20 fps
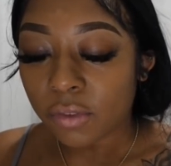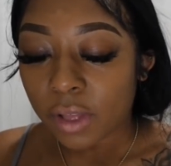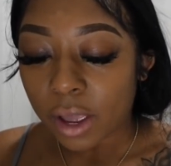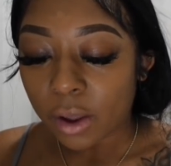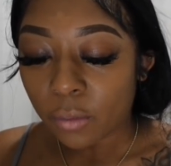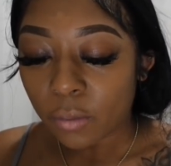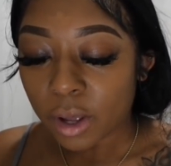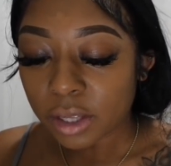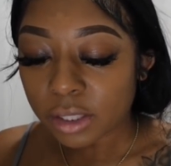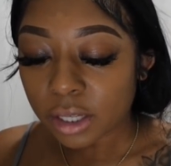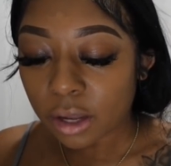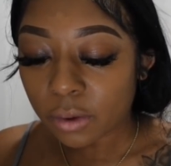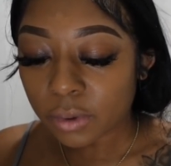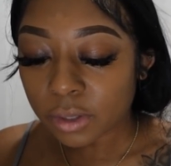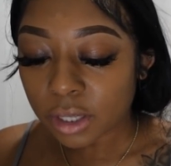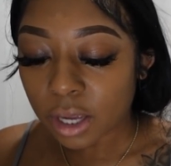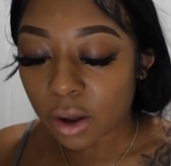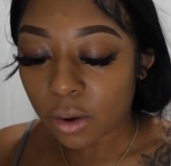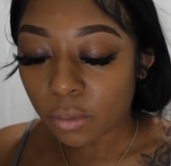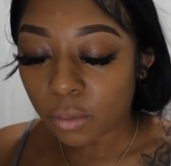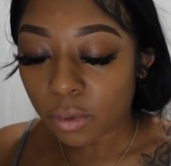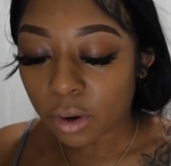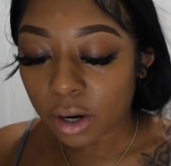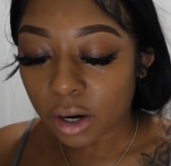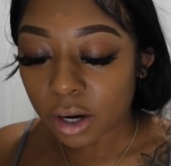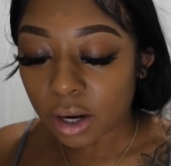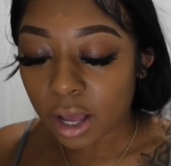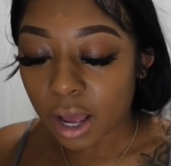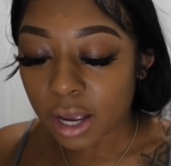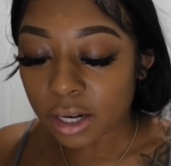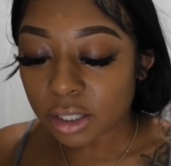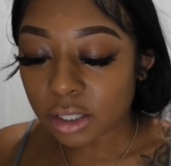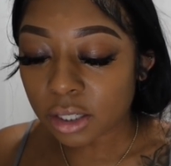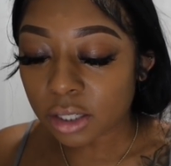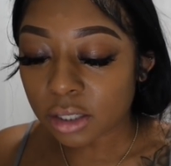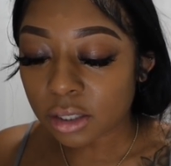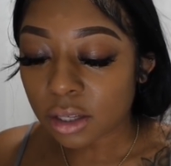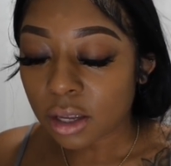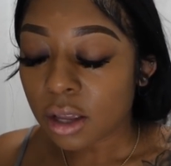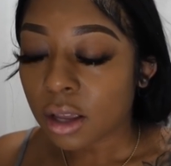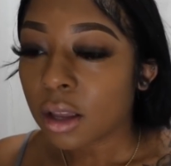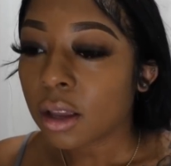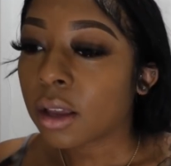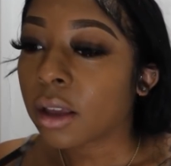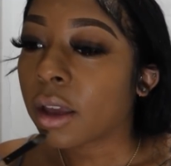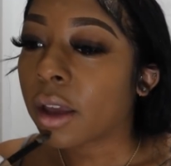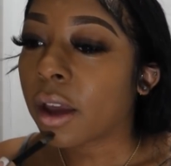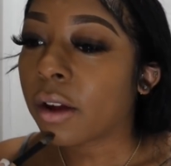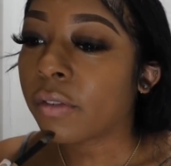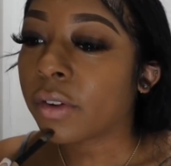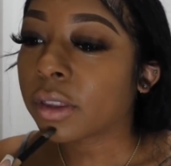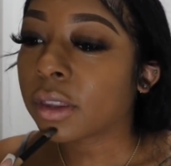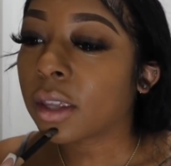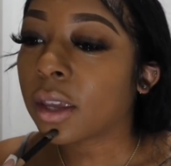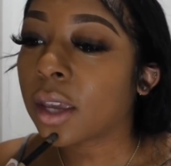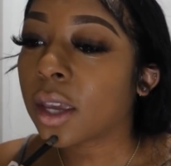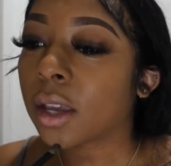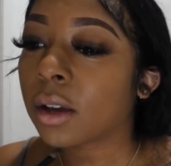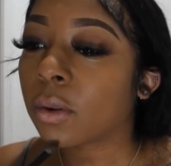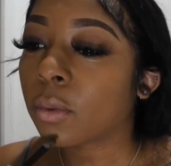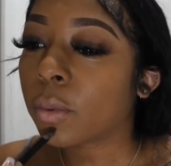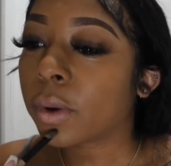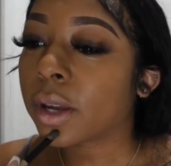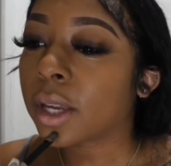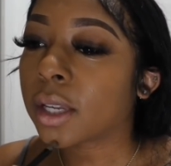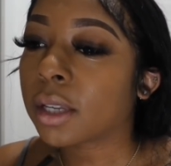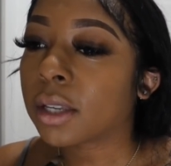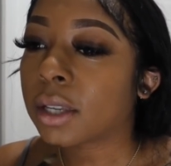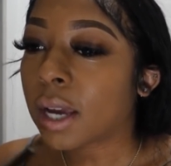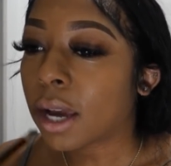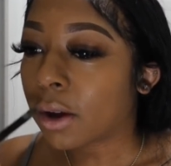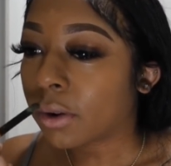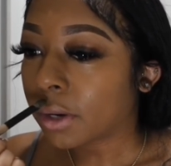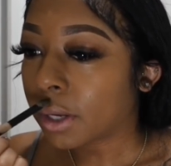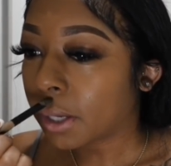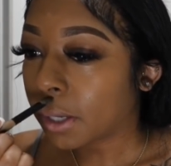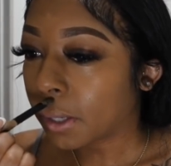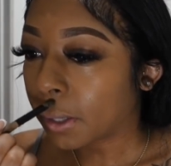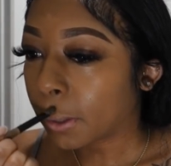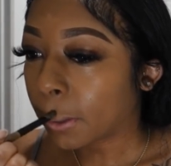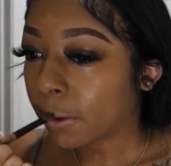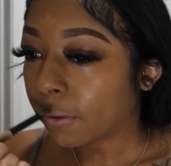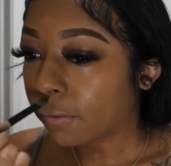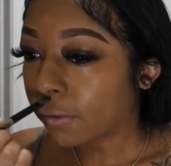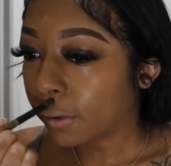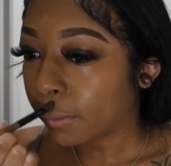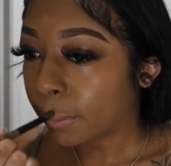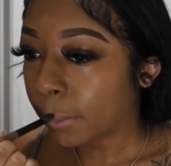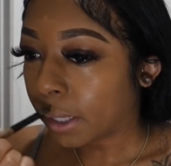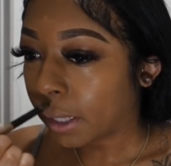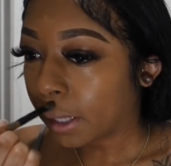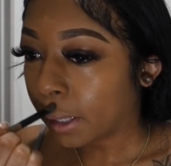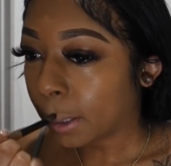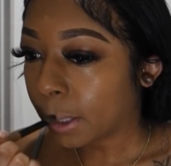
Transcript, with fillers: Like once I was at work, I just, everything went downhill for me.